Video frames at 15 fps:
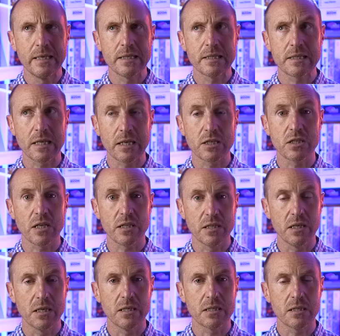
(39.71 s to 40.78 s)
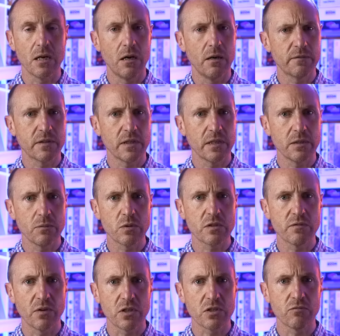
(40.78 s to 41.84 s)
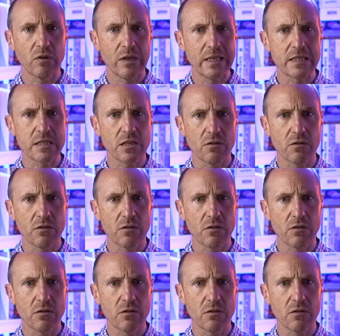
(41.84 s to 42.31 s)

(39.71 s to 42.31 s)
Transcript: 6 years after it was first released.